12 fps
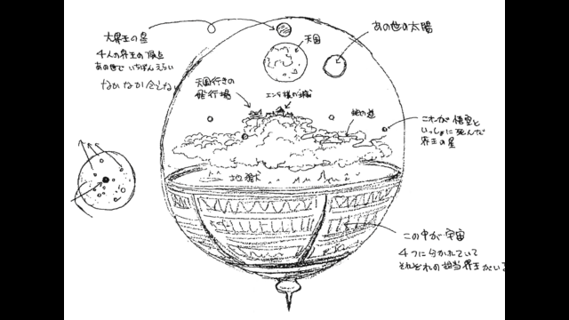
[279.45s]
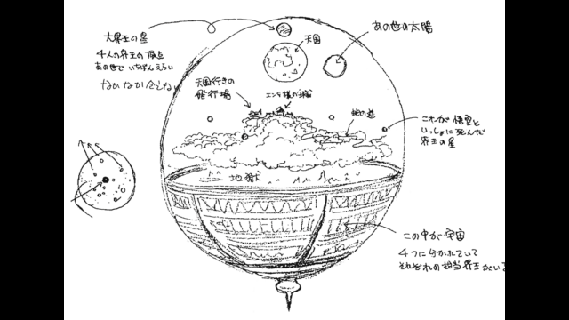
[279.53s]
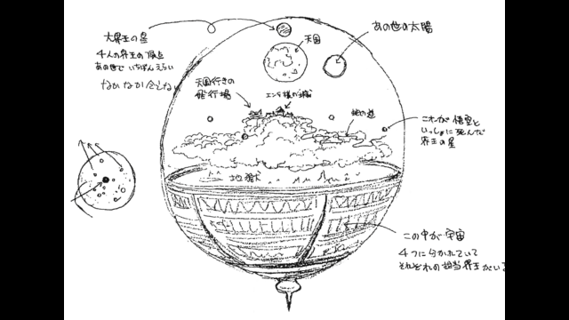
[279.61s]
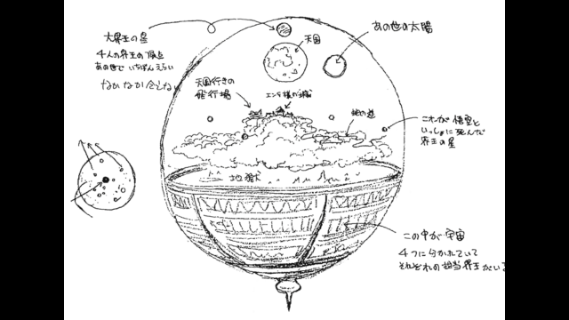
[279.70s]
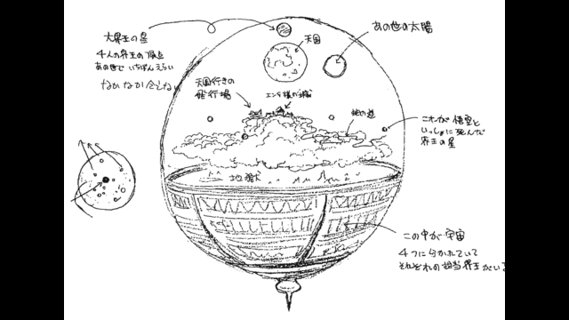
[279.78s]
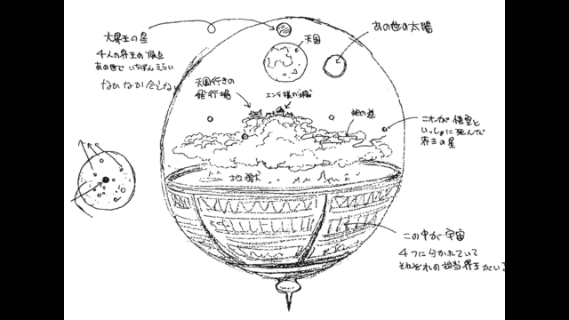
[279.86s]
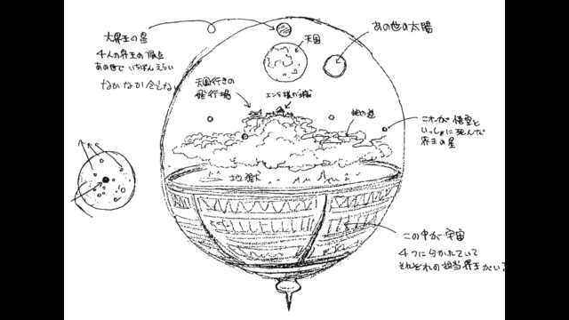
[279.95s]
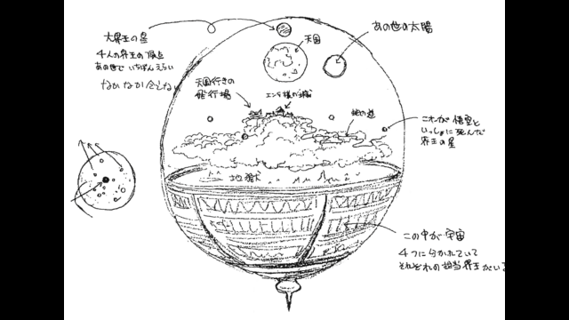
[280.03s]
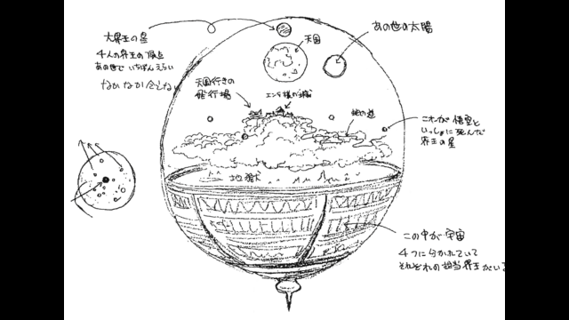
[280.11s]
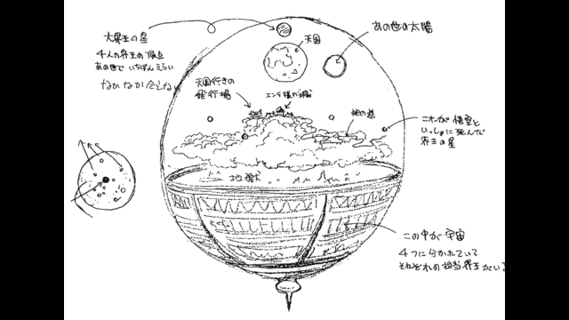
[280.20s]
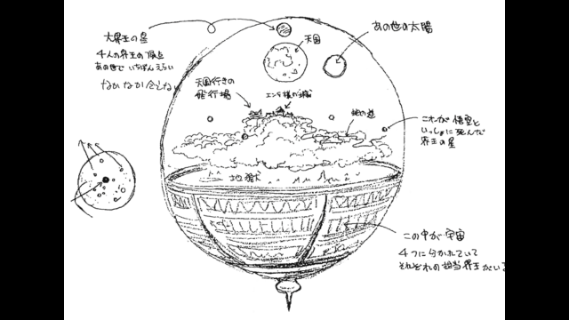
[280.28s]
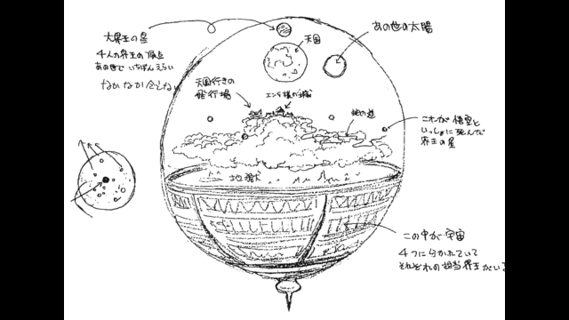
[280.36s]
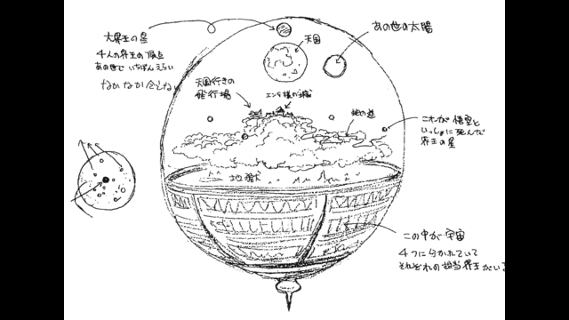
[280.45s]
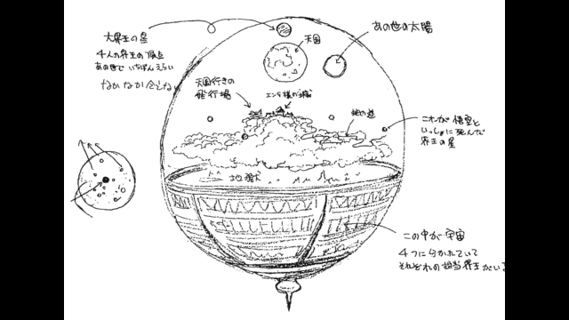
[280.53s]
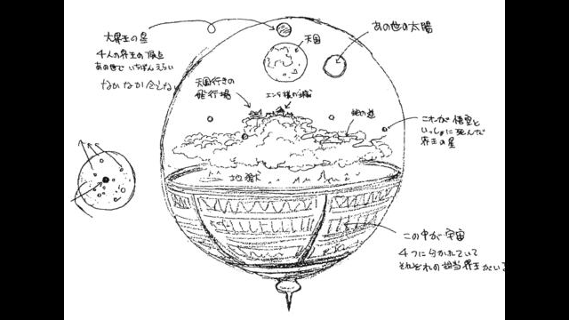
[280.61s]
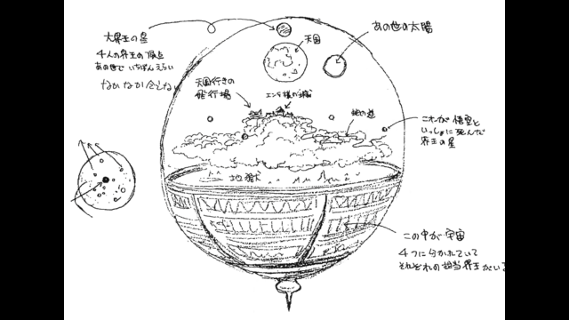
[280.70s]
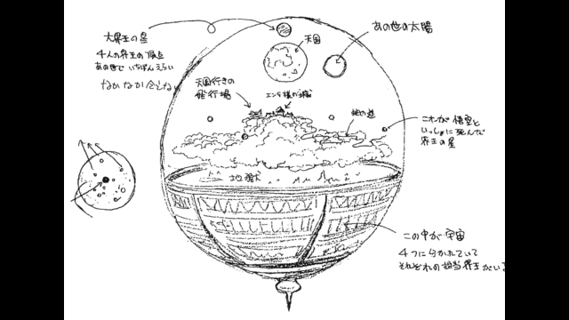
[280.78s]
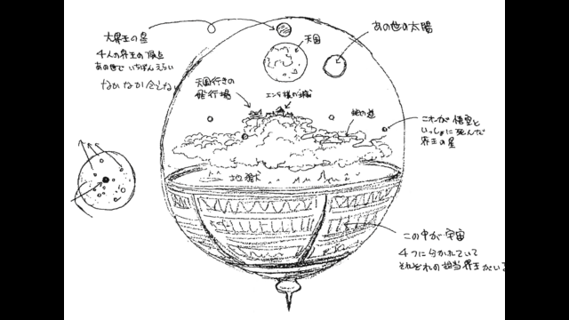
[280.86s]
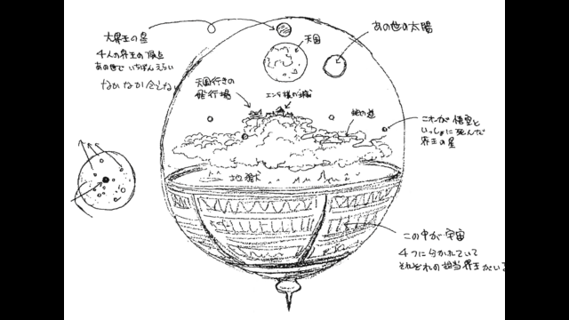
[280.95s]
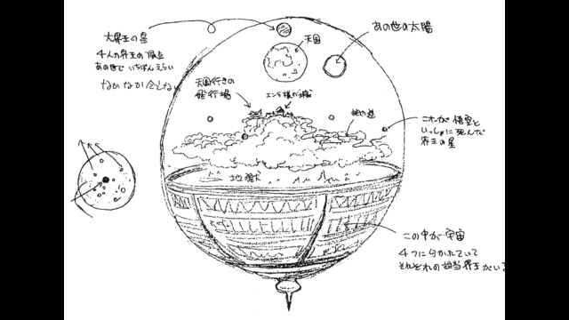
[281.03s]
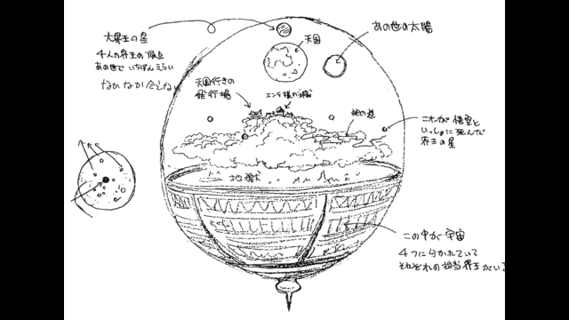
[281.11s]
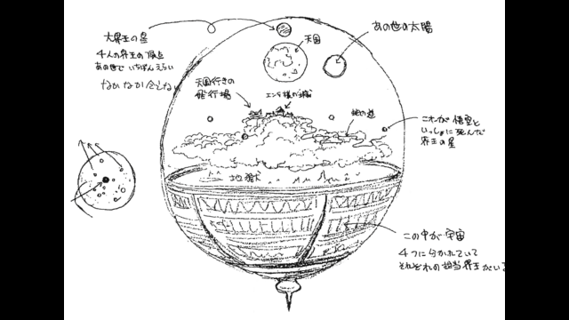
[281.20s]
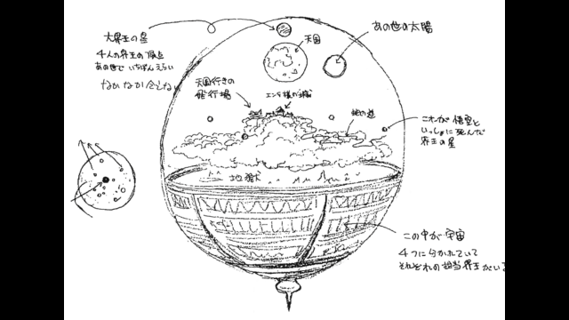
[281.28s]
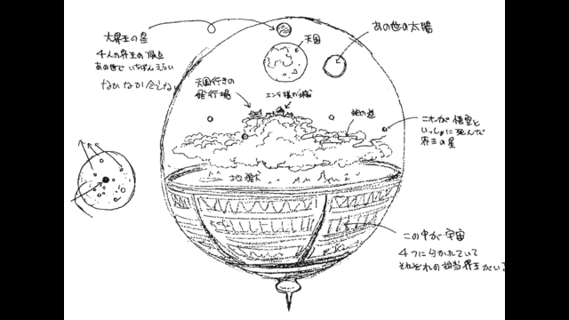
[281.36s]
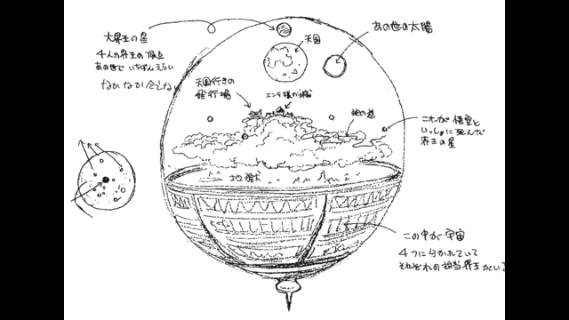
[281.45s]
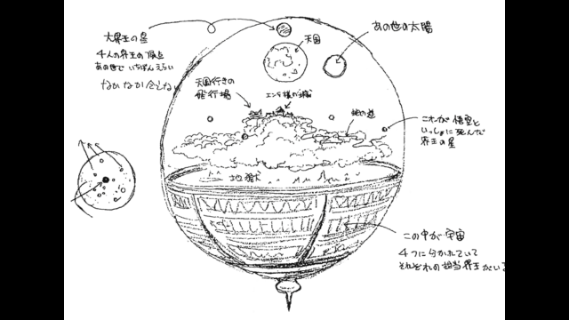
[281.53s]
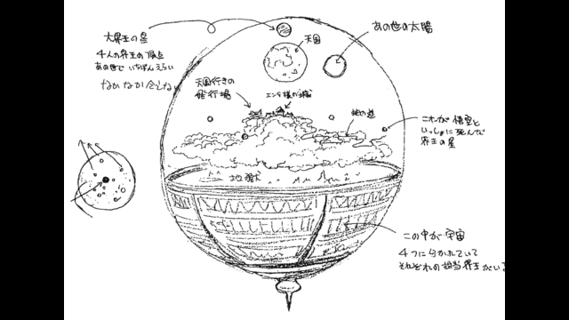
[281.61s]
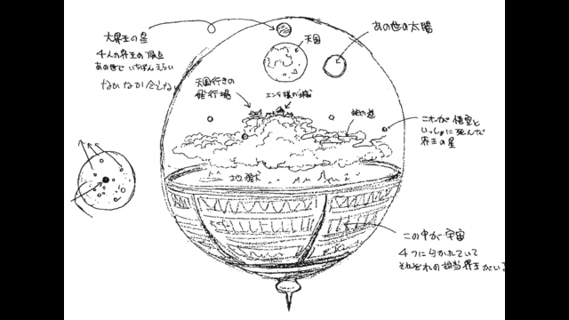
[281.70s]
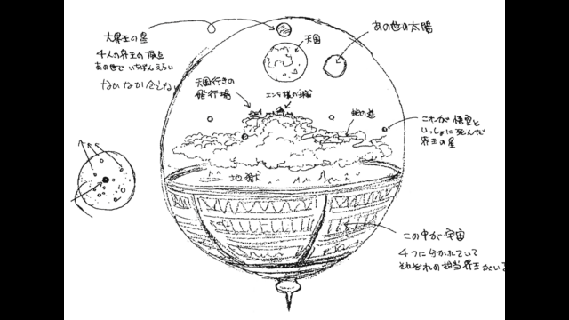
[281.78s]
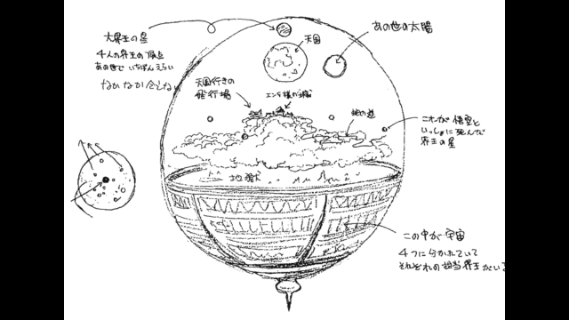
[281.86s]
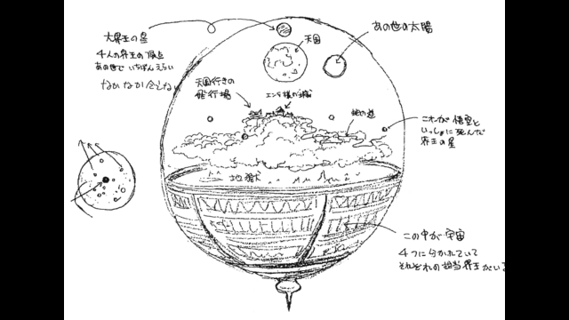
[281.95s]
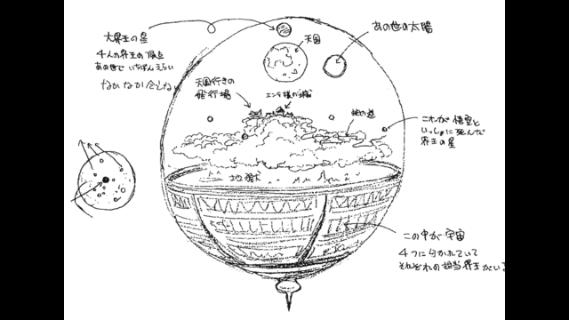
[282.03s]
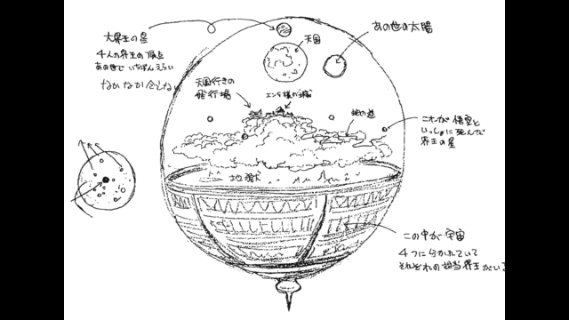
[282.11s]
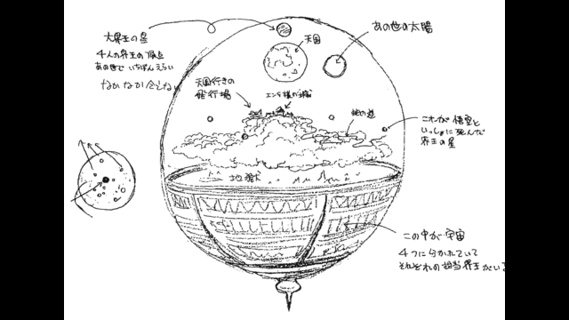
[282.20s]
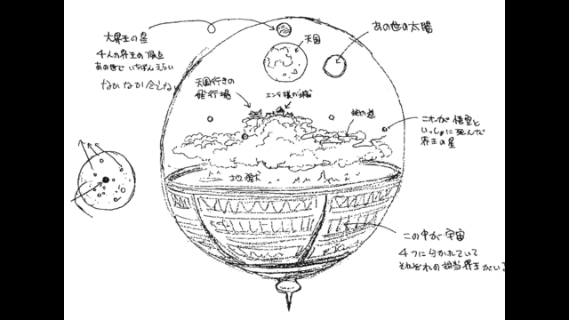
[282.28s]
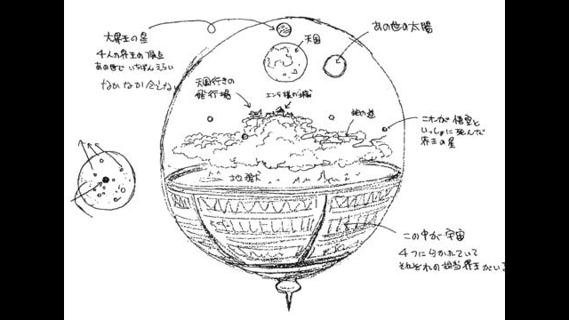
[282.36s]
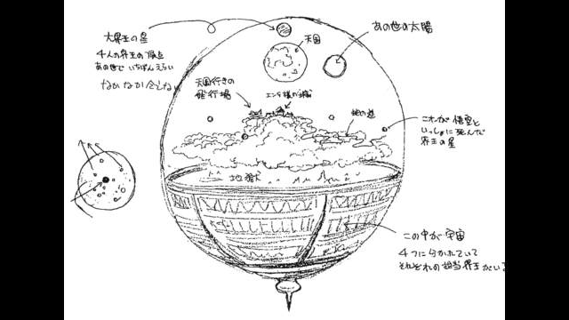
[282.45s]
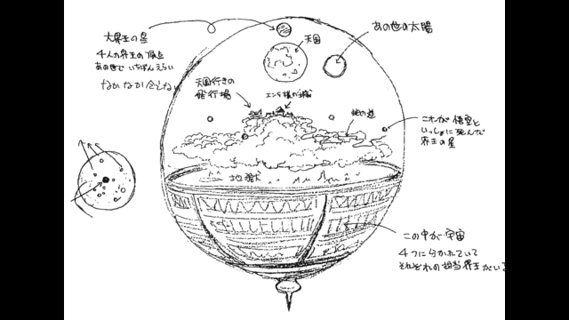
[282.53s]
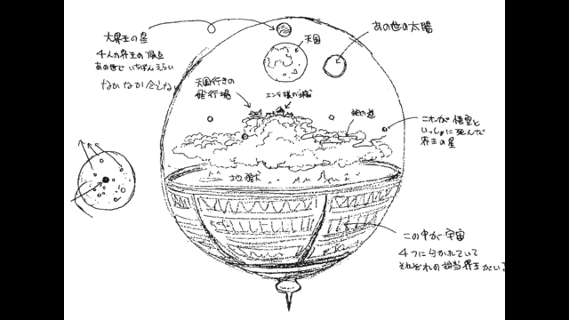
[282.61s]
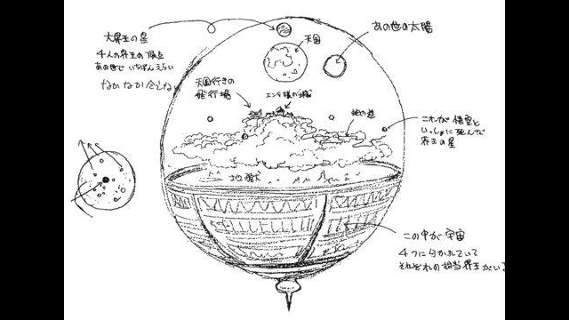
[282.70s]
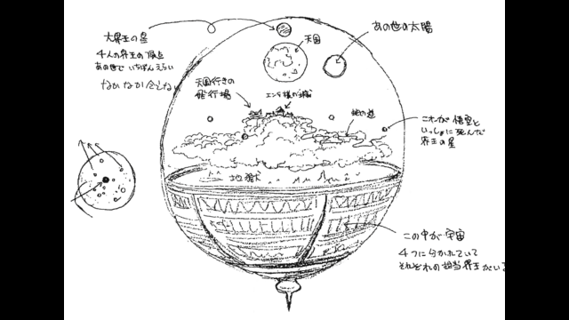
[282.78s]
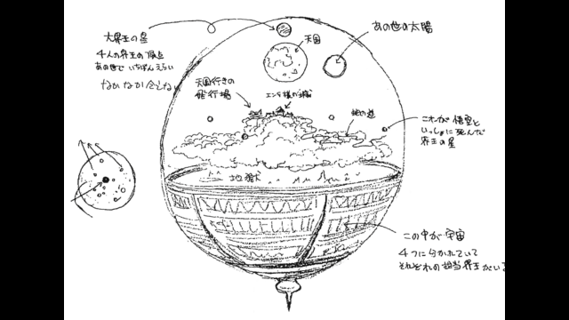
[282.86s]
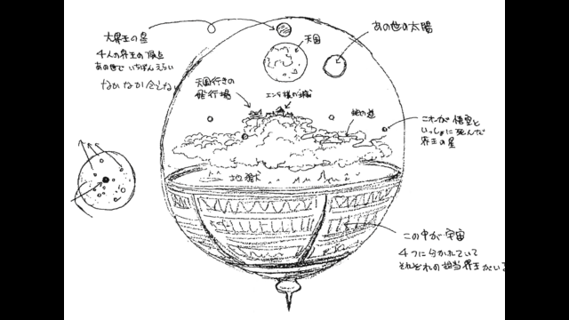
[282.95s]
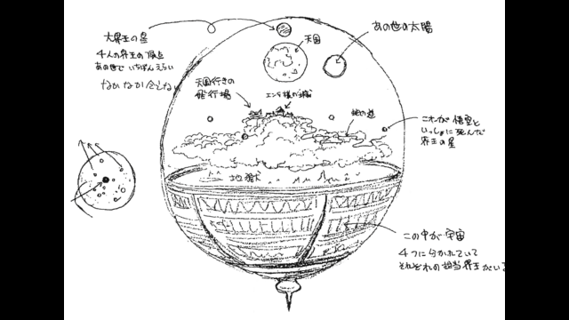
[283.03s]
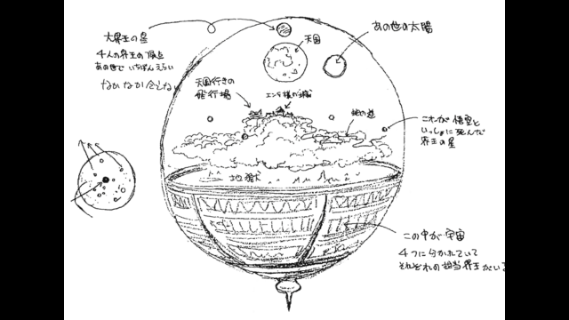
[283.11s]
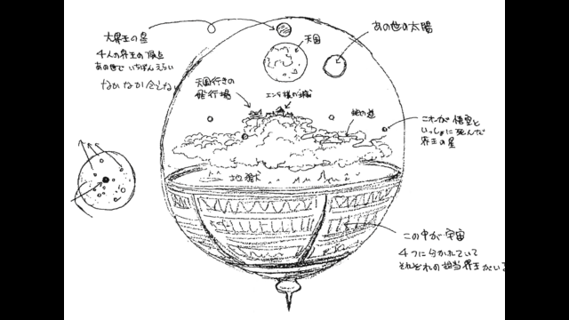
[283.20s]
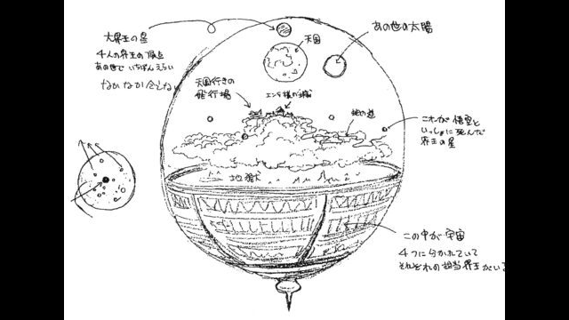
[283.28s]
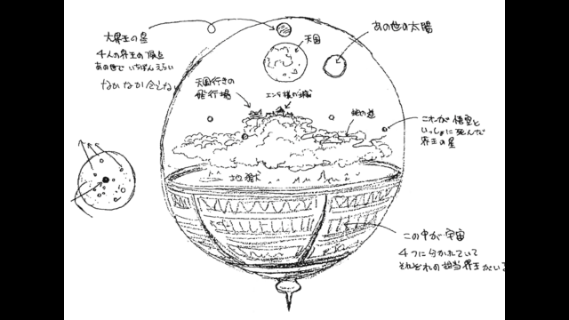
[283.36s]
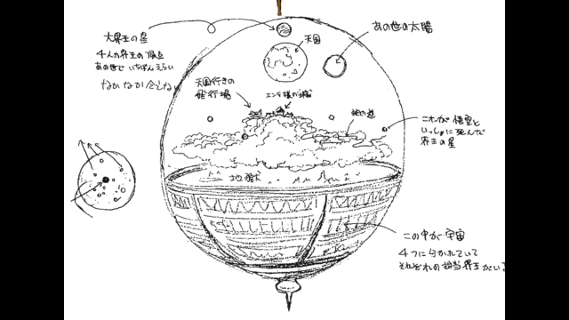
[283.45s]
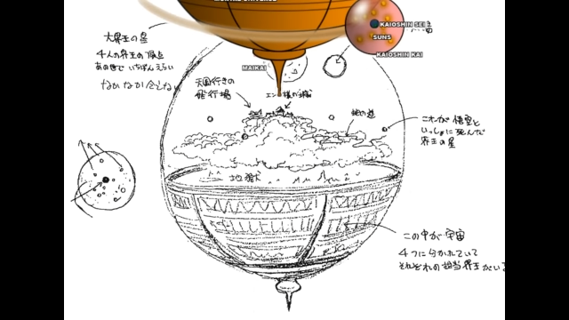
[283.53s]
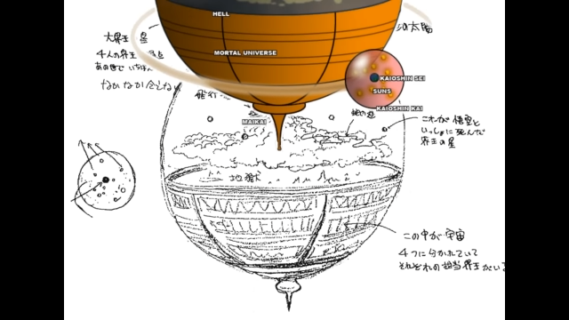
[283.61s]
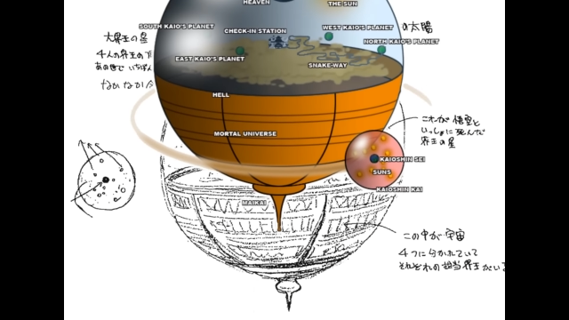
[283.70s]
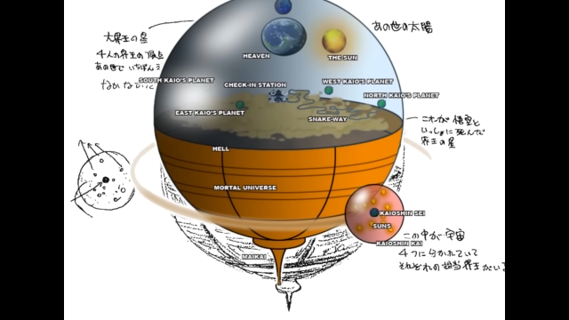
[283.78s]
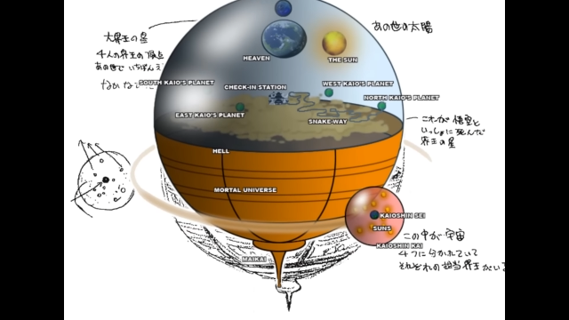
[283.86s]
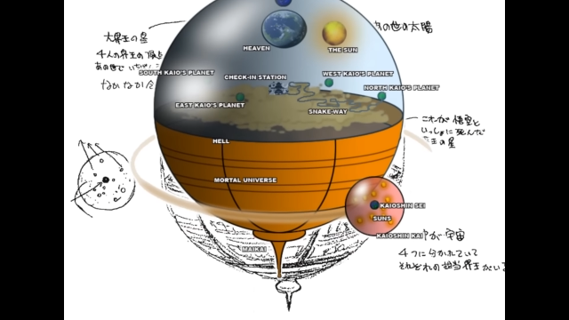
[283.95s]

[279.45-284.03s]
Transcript: (no speaker visible)